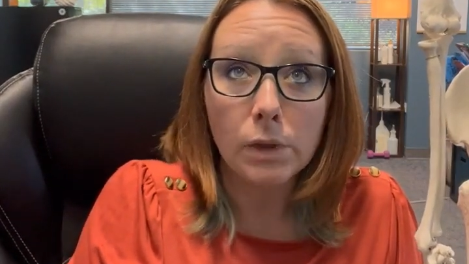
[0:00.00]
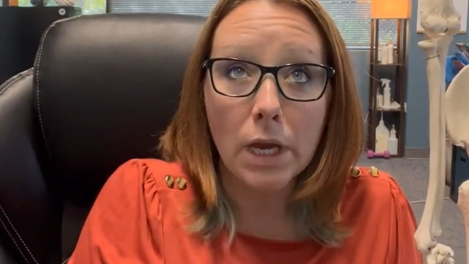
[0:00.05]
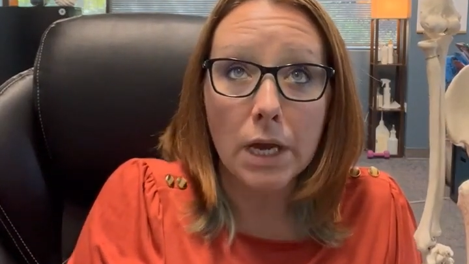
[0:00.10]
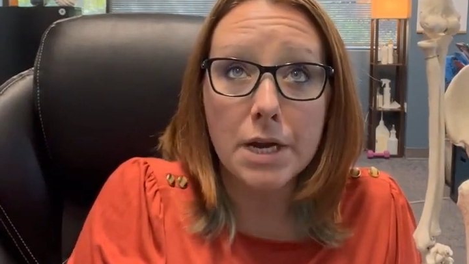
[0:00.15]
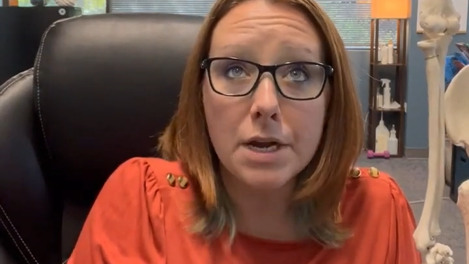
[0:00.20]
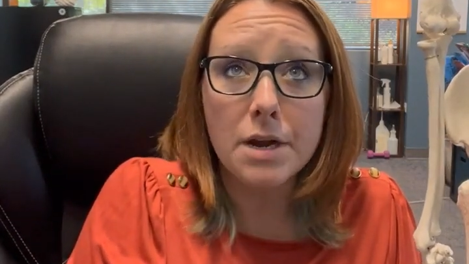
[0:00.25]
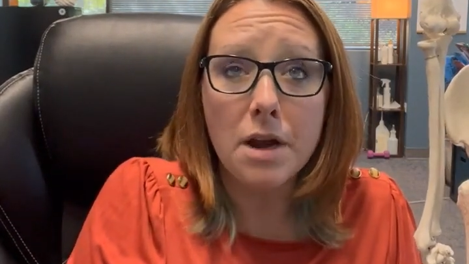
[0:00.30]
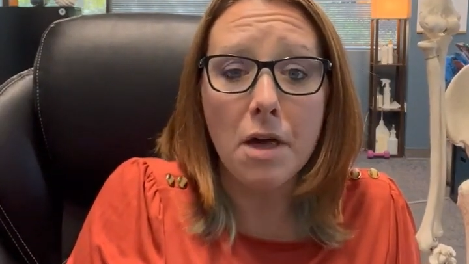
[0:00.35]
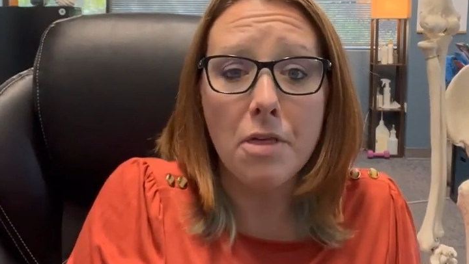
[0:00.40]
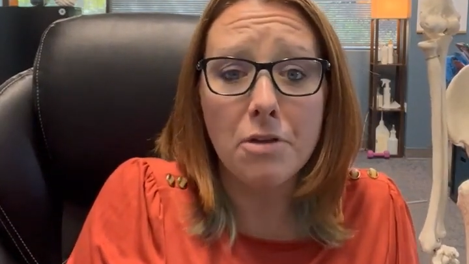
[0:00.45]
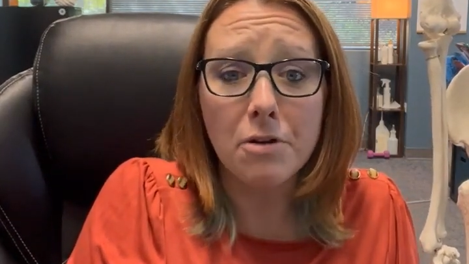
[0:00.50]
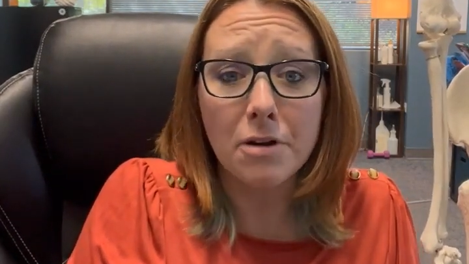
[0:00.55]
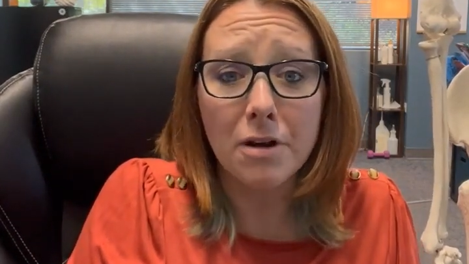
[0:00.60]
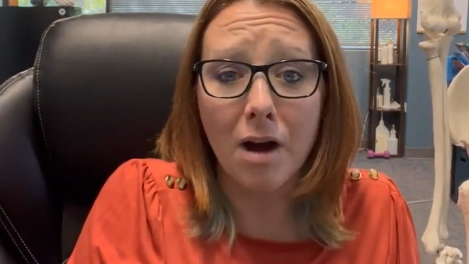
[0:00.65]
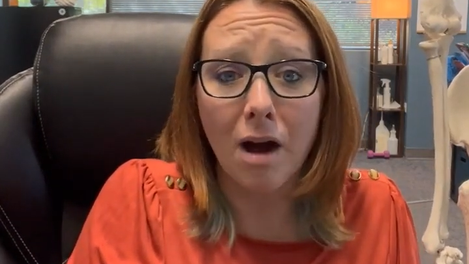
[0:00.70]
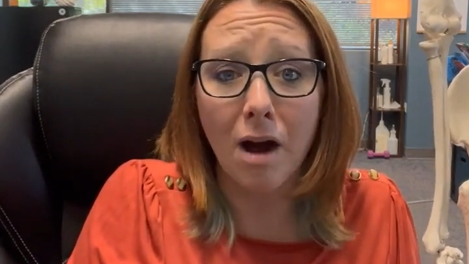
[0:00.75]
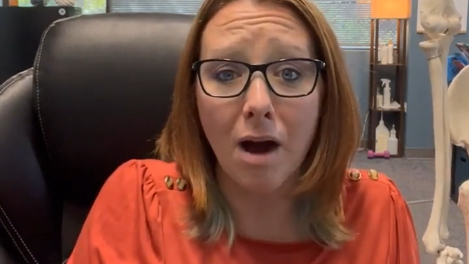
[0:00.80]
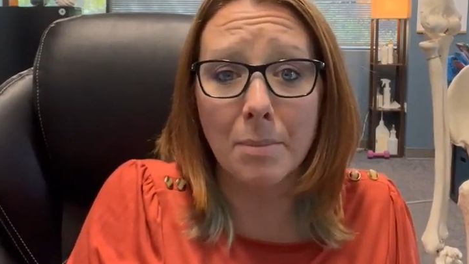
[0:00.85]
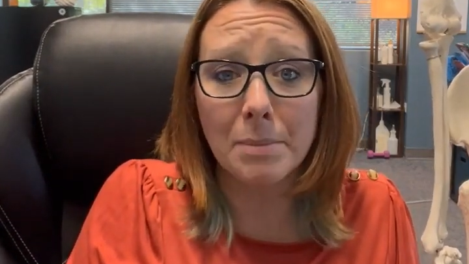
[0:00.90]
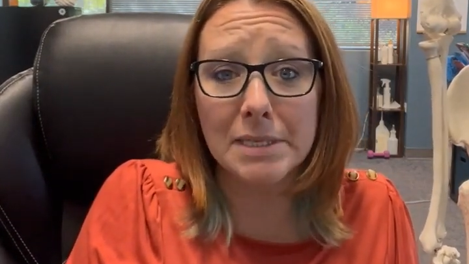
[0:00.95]
Another
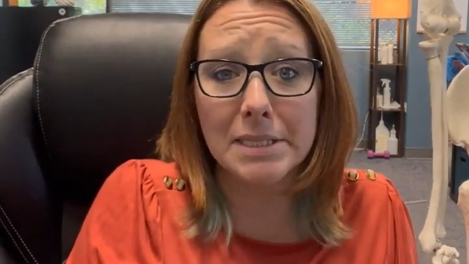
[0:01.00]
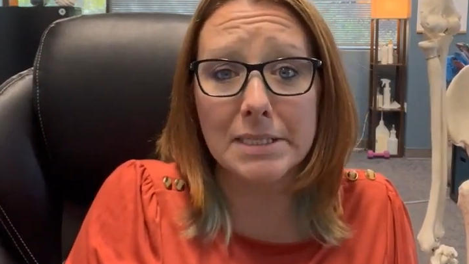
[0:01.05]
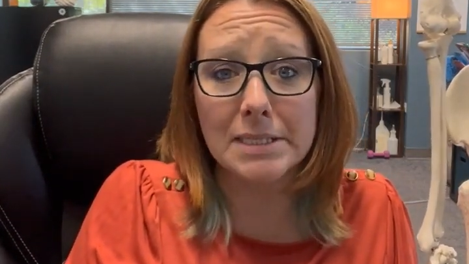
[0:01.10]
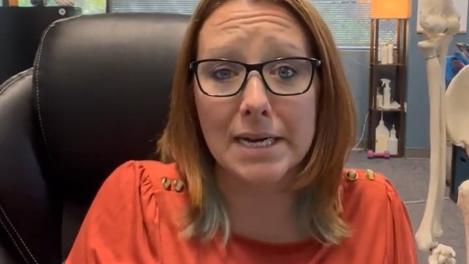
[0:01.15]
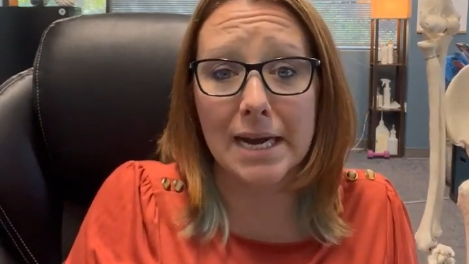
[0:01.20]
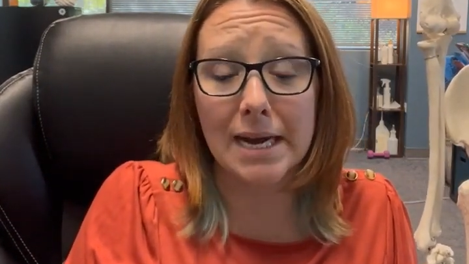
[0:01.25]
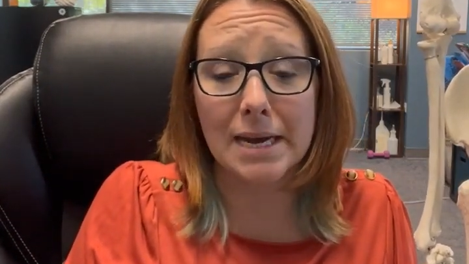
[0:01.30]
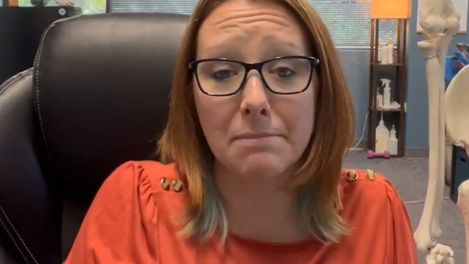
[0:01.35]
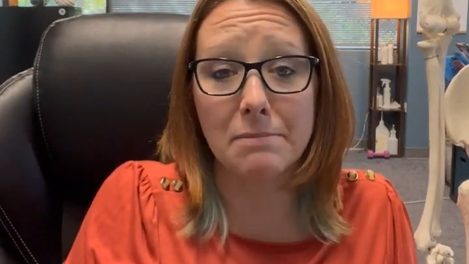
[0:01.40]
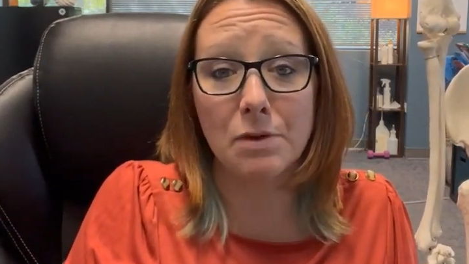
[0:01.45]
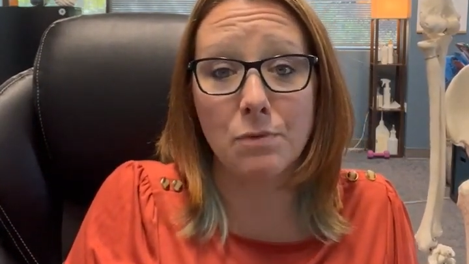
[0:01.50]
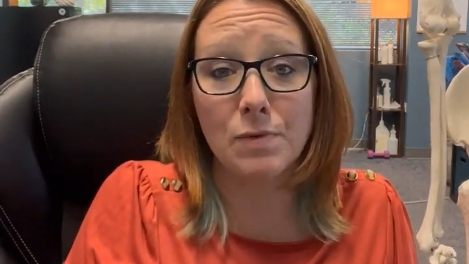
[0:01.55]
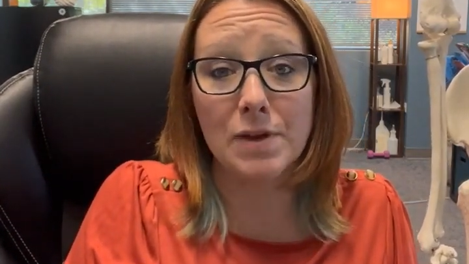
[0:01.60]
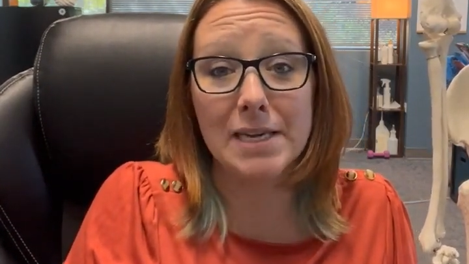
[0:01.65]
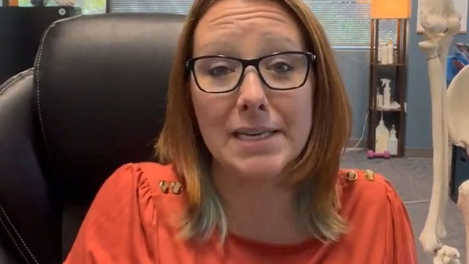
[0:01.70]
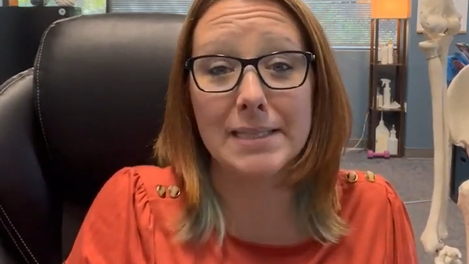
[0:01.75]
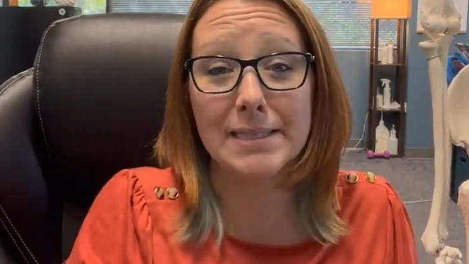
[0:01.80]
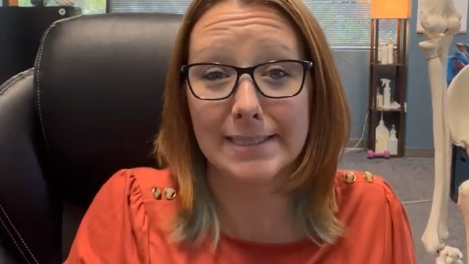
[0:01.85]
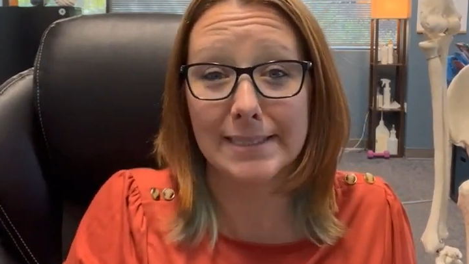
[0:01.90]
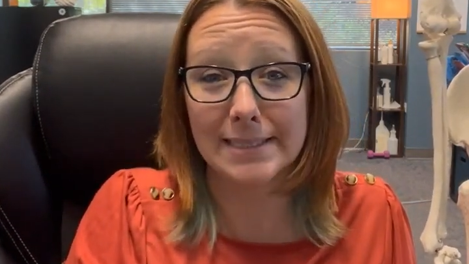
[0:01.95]
common time that we
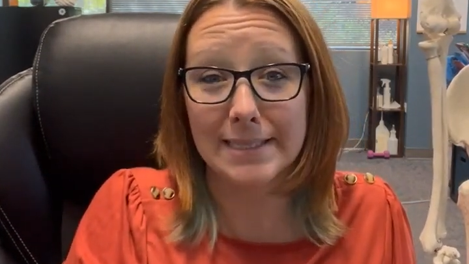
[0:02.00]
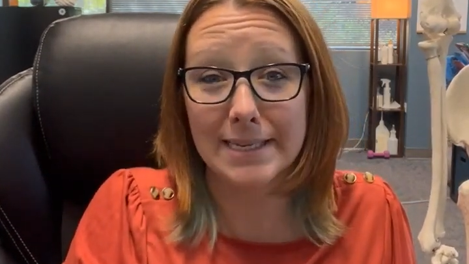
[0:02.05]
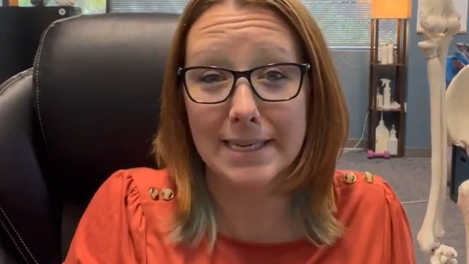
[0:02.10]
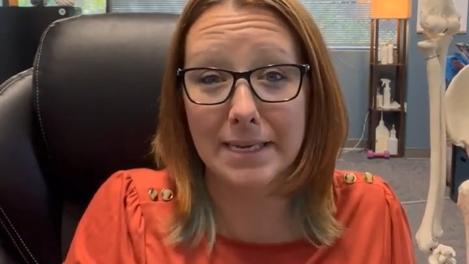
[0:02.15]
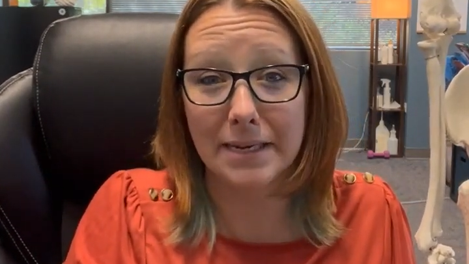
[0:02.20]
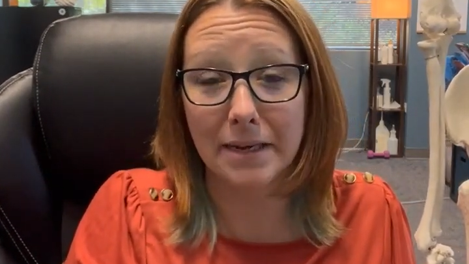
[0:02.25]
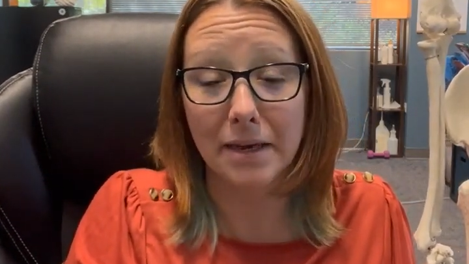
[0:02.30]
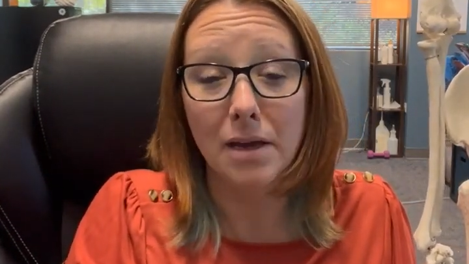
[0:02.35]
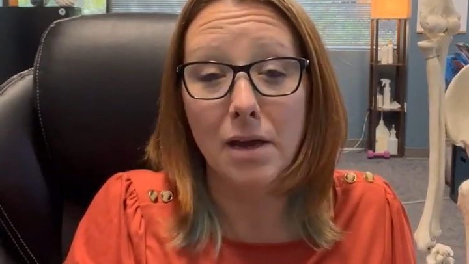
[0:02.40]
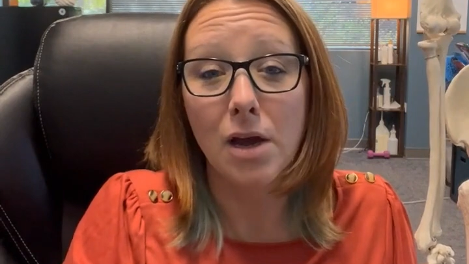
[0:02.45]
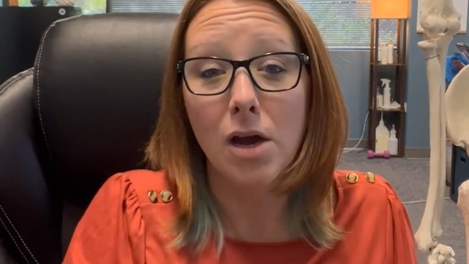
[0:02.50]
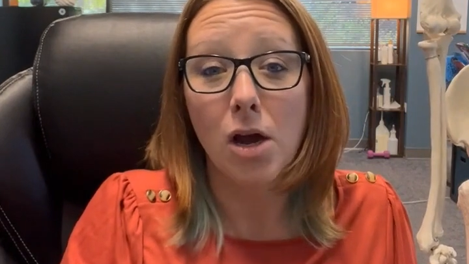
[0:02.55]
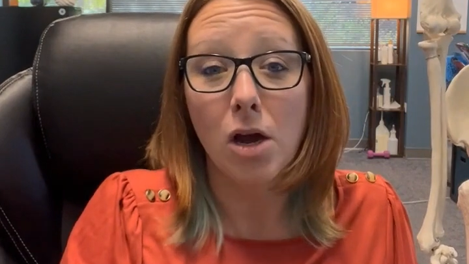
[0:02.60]
can see